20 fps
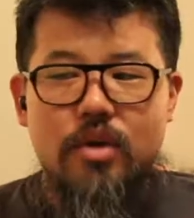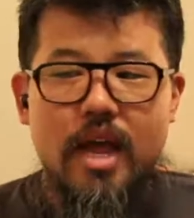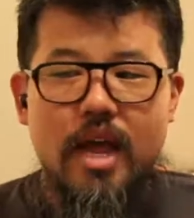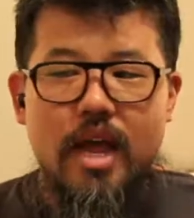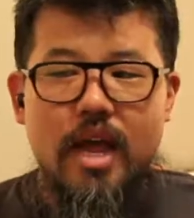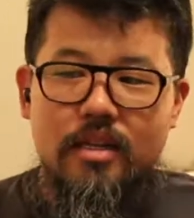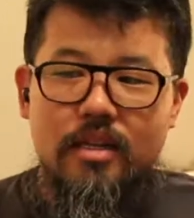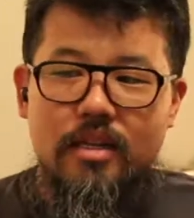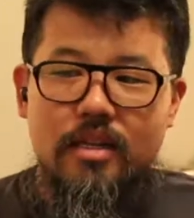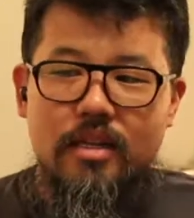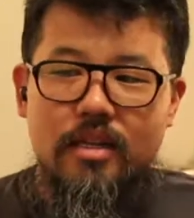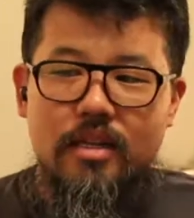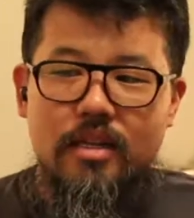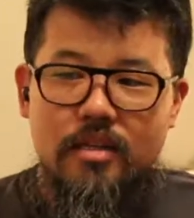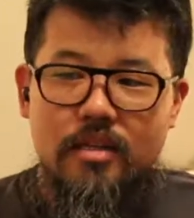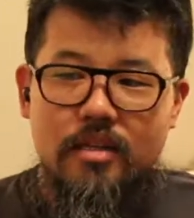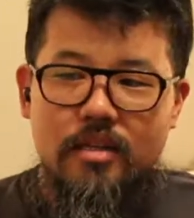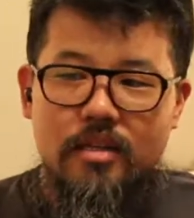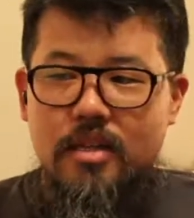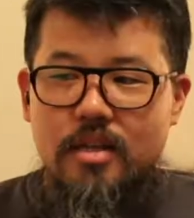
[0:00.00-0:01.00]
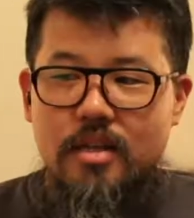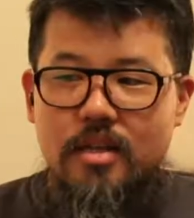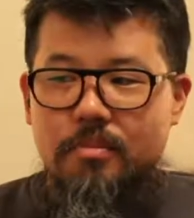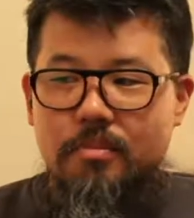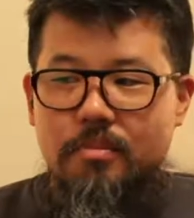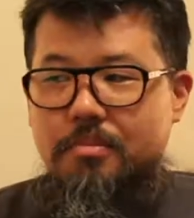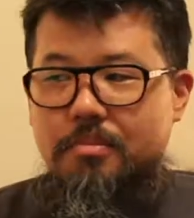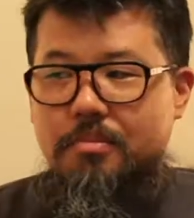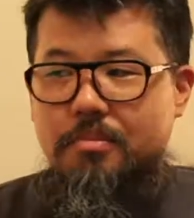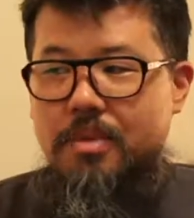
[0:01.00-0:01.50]
and
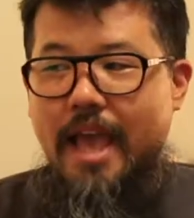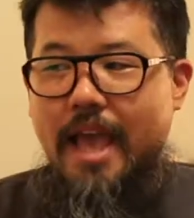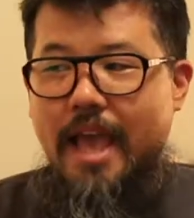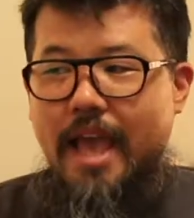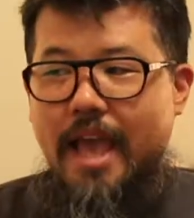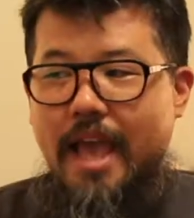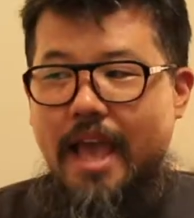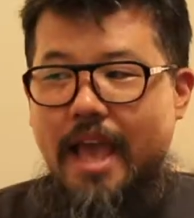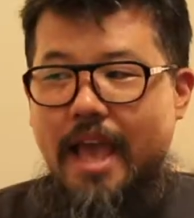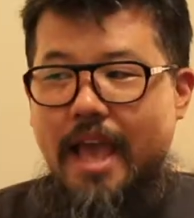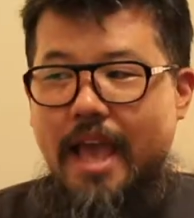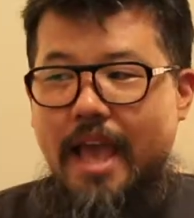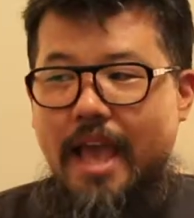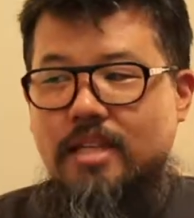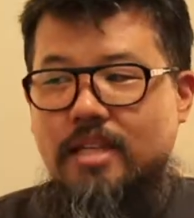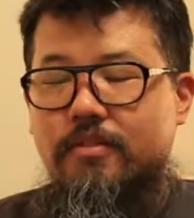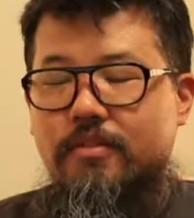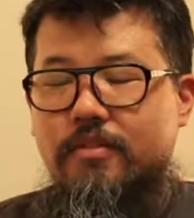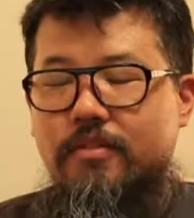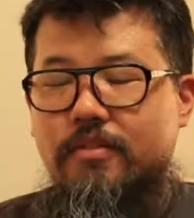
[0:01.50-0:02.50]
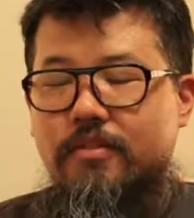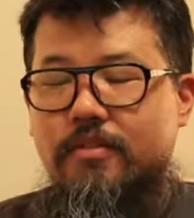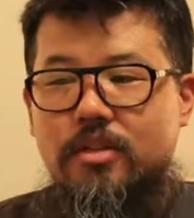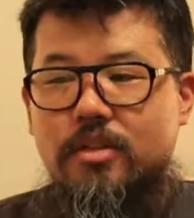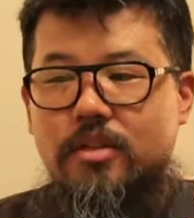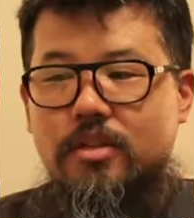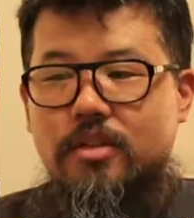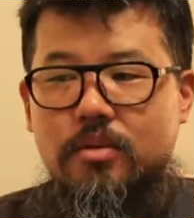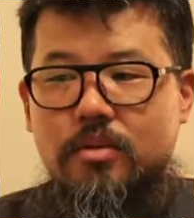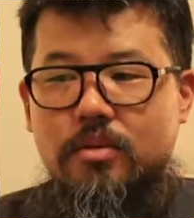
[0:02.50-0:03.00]
be active and
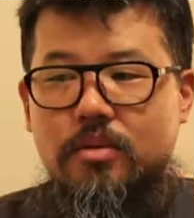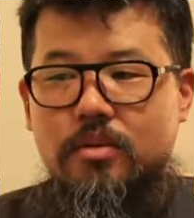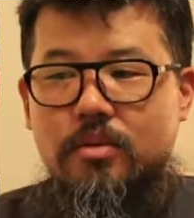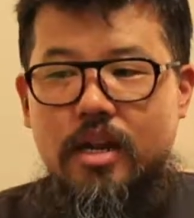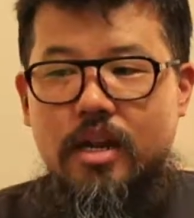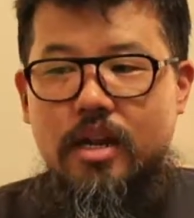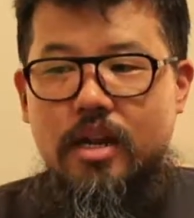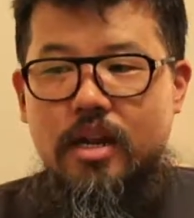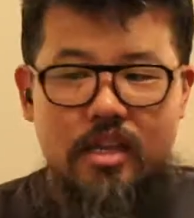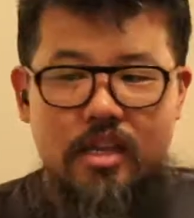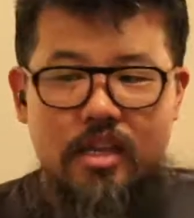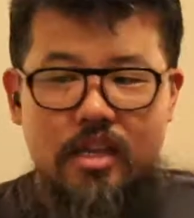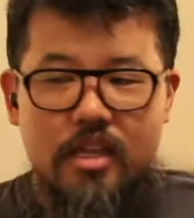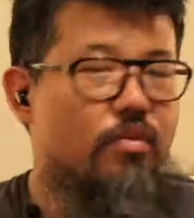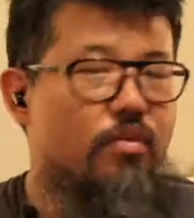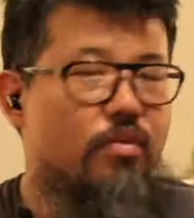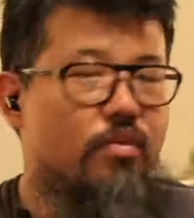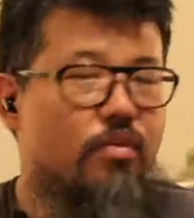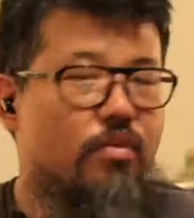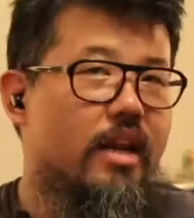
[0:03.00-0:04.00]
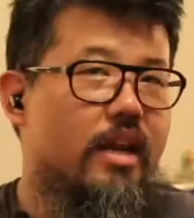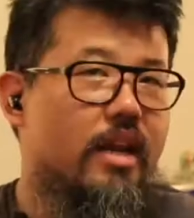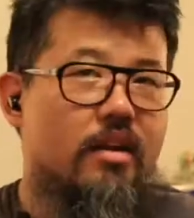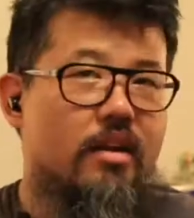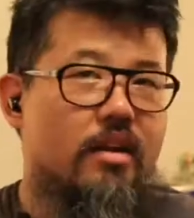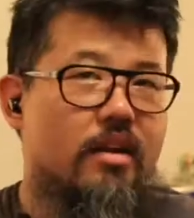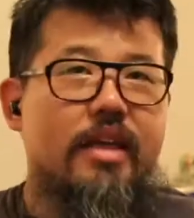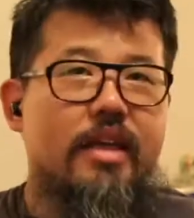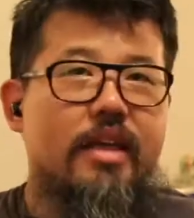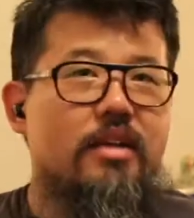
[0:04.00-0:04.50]
try and eat right and
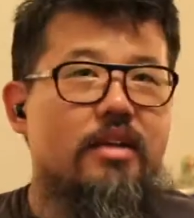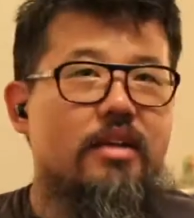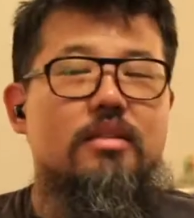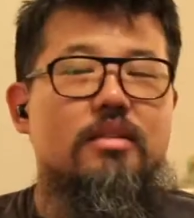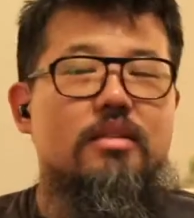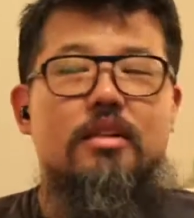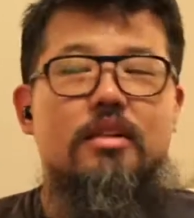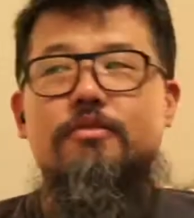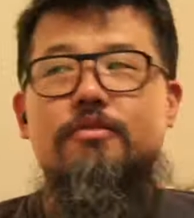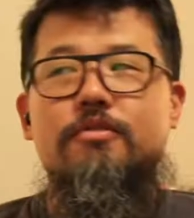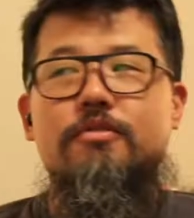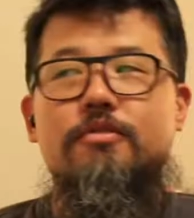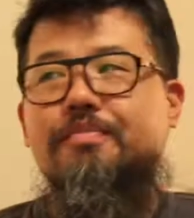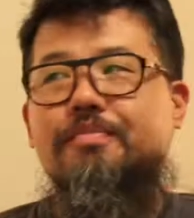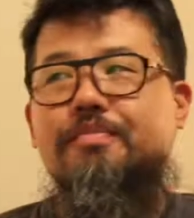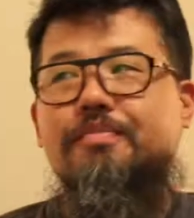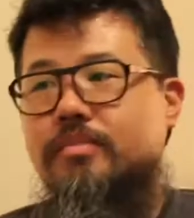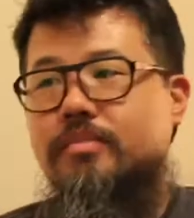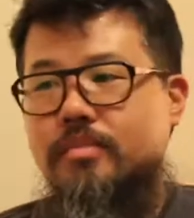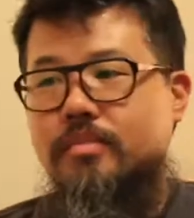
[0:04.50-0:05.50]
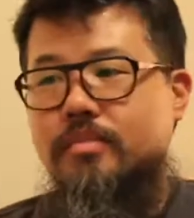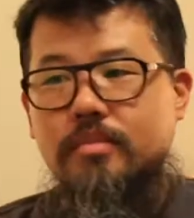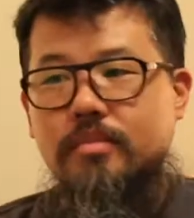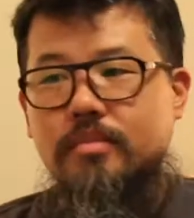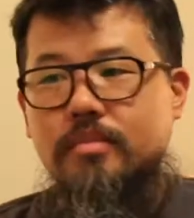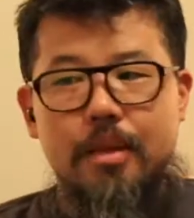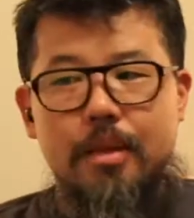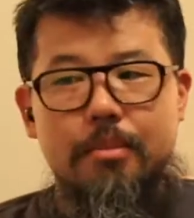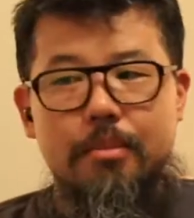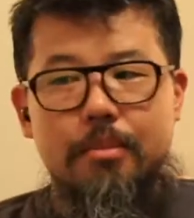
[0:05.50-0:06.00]
all that good stuff.
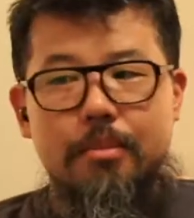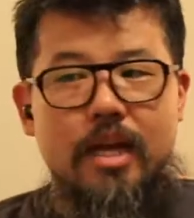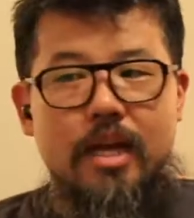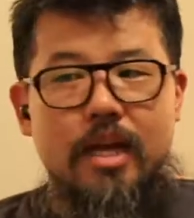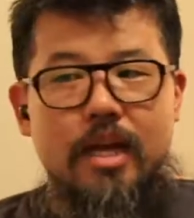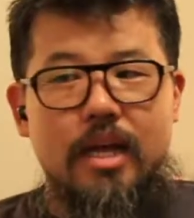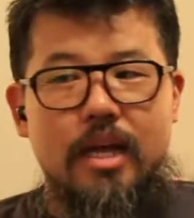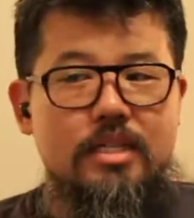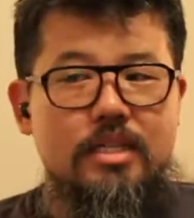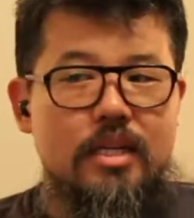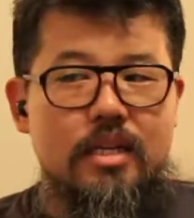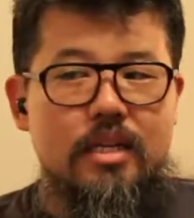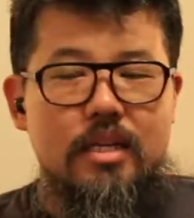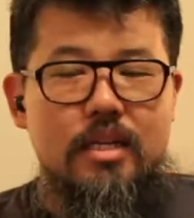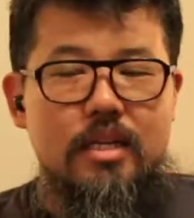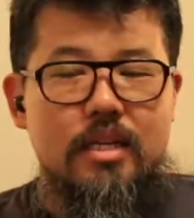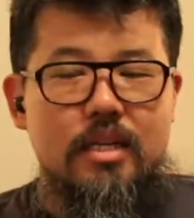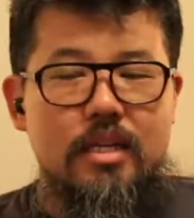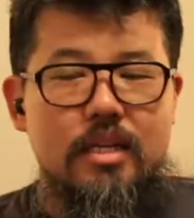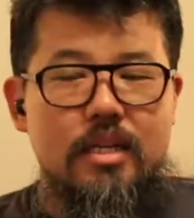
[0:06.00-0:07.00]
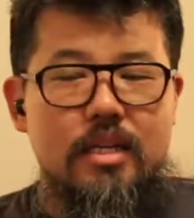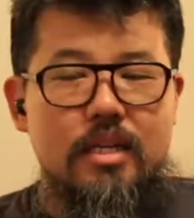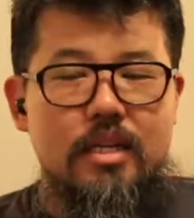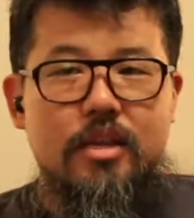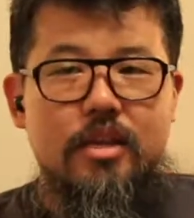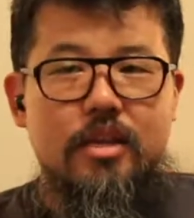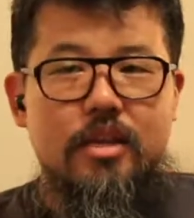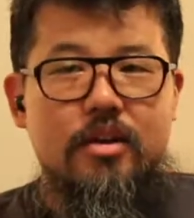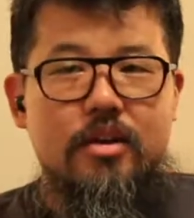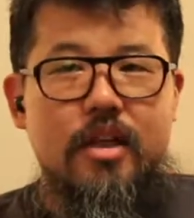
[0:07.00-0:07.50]
But
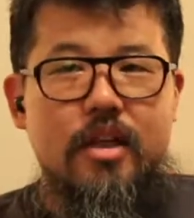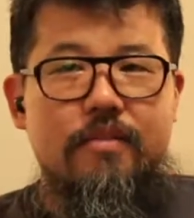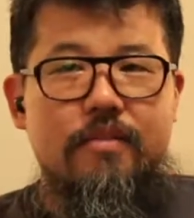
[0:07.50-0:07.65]
if